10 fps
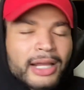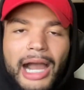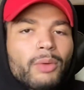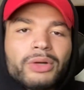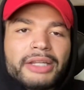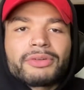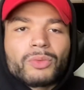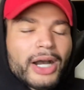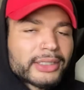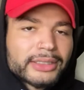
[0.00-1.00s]
I wouldn't even
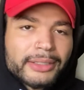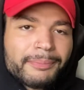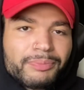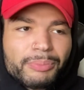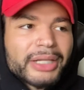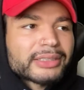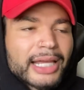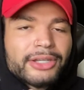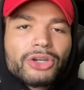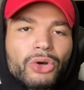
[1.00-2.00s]
watch it, because
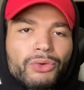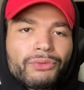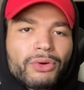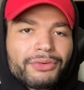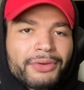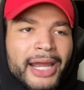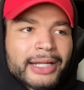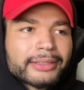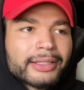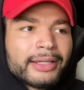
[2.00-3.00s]
I know for a
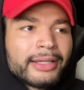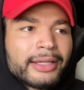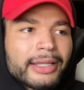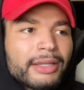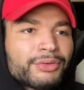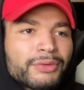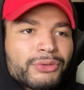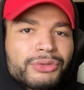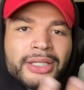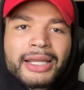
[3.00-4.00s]
fact, even if
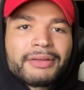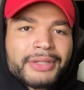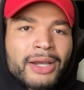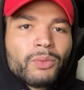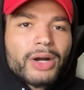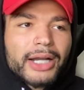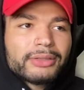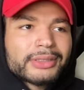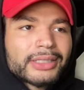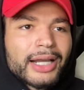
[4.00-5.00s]
you did have that
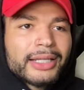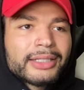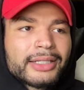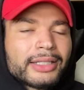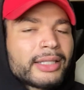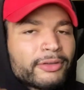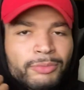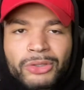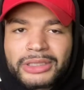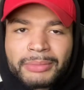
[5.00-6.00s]
wild side, leave
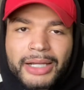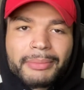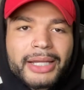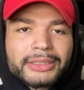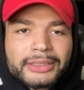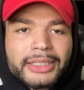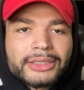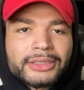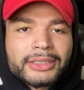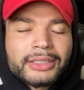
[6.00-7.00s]
more to my
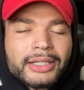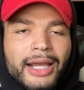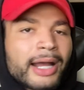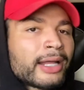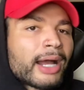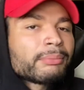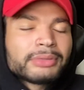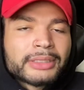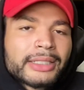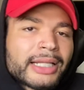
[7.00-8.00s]
imagination.
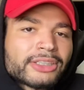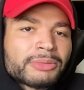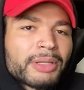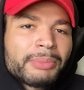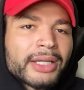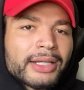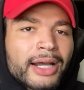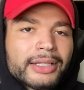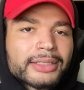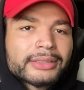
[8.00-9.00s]
That's just me being
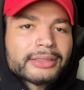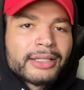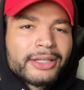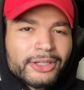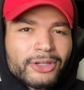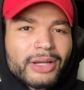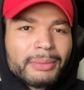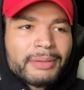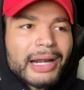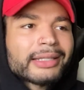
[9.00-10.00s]
honest. You know what I
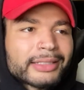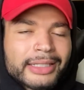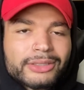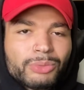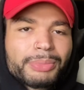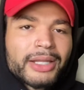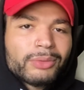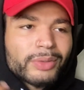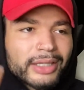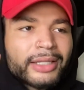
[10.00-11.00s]
mean? I think they do better
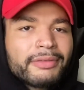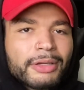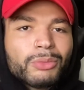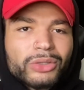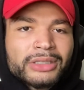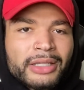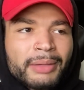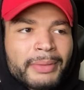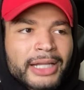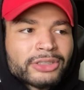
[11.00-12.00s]
with leaving more to the
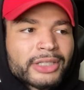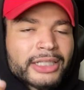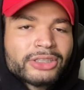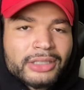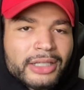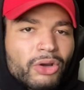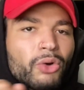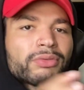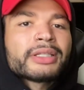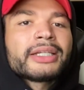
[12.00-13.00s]
imagination than
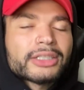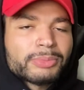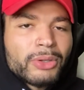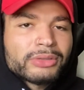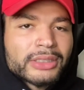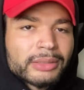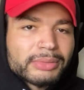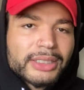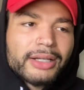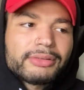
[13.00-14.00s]
overly exposing
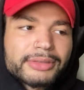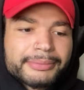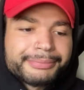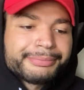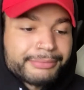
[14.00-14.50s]
themselves.